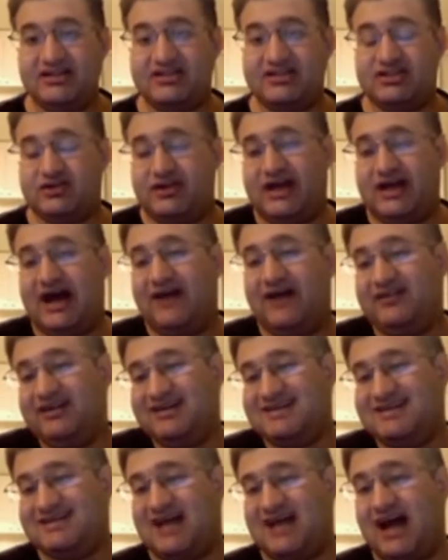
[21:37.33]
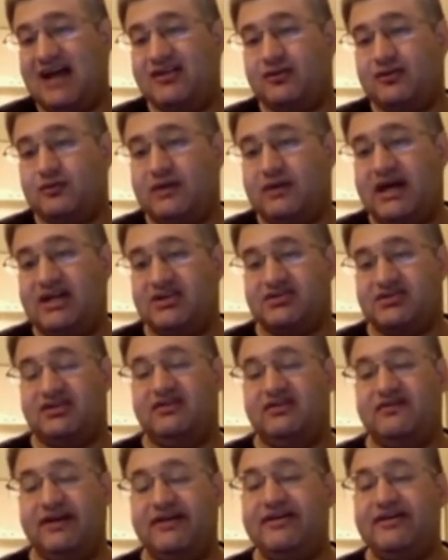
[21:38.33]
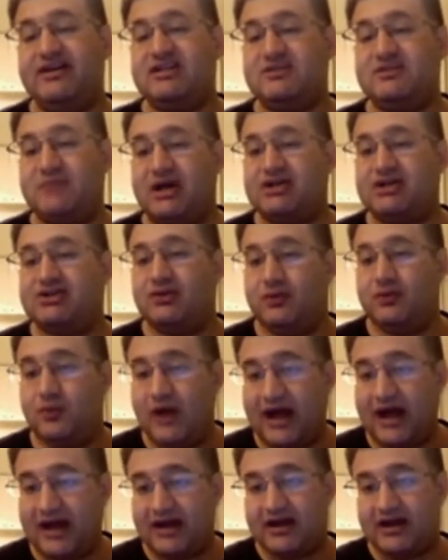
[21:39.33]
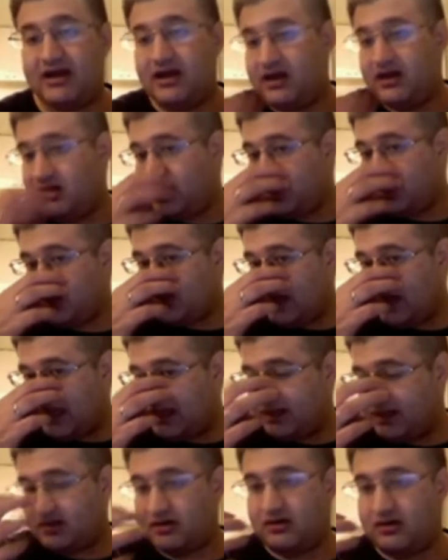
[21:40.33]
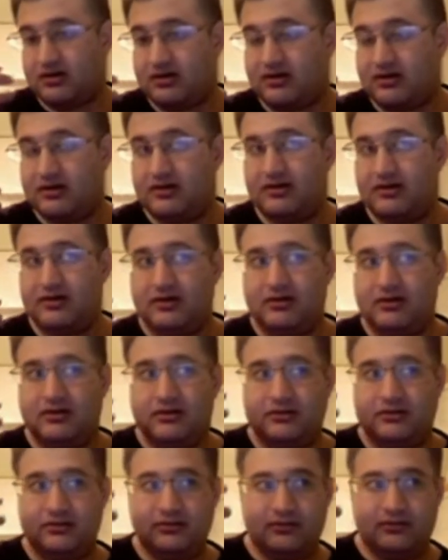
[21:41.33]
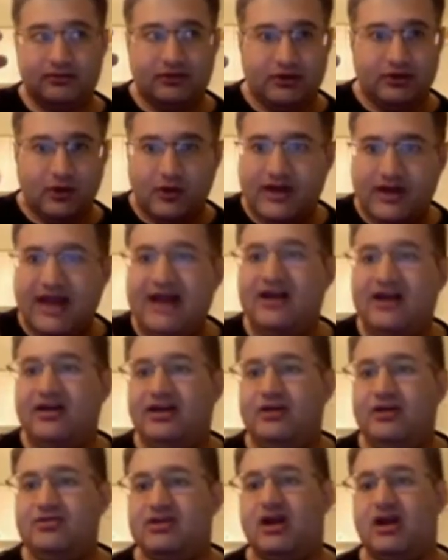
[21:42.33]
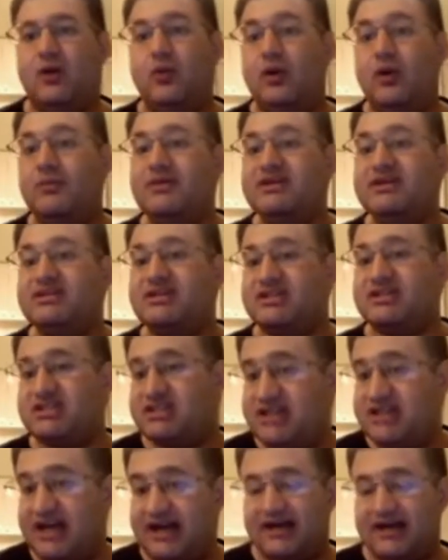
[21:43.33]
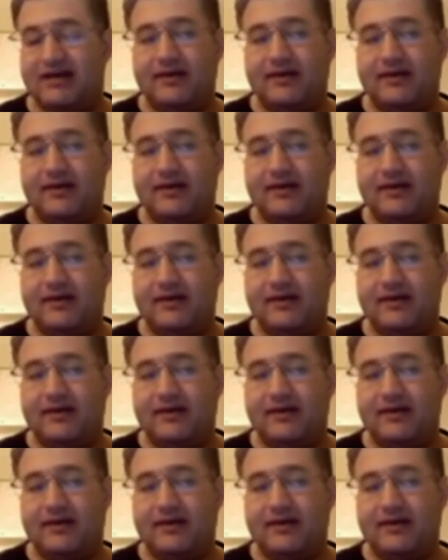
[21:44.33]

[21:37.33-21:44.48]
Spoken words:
So they have to design the razors in a very special way so that they're okay to use on a woman's skin.